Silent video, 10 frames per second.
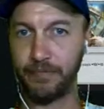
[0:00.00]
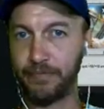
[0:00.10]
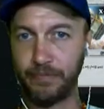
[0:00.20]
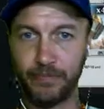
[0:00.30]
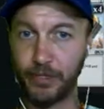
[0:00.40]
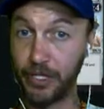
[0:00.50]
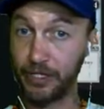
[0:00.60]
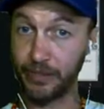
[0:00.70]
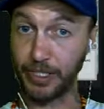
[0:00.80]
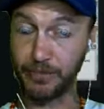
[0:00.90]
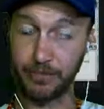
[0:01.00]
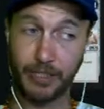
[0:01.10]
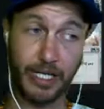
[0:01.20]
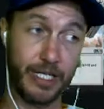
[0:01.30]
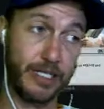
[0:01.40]
3-3,
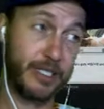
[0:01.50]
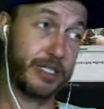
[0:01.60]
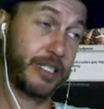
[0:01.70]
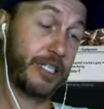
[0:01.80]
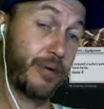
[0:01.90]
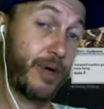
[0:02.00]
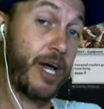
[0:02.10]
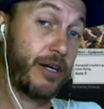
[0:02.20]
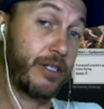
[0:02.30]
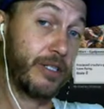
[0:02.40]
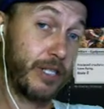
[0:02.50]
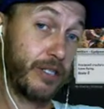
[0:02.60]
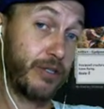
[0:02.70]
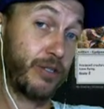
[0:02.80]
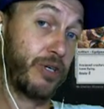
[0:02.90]
and stick around until
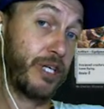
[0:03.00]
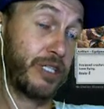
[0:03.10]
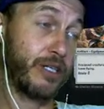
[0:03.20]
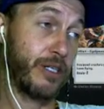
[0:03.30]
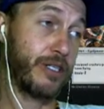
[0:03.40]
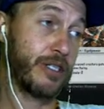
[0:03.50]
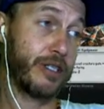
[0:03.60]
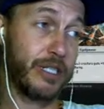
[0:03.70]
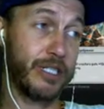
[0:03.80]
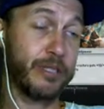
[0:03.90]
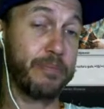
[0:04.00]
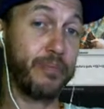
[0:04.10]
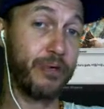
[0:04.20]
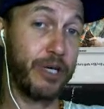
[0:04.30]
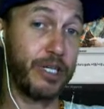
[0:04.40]
your next turn. So he's a
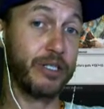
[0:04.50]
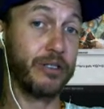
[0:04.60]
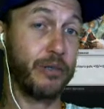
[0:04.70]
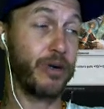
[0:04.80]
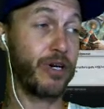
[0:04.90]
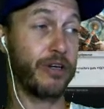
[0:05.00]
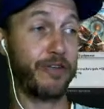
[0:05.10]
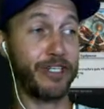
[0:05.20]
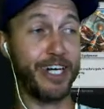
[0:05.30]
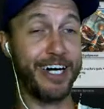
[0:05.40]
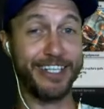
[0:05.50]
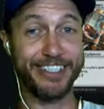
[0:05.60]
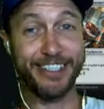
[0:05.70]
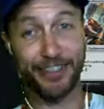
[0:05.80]
pretty good blocker for Khan. So if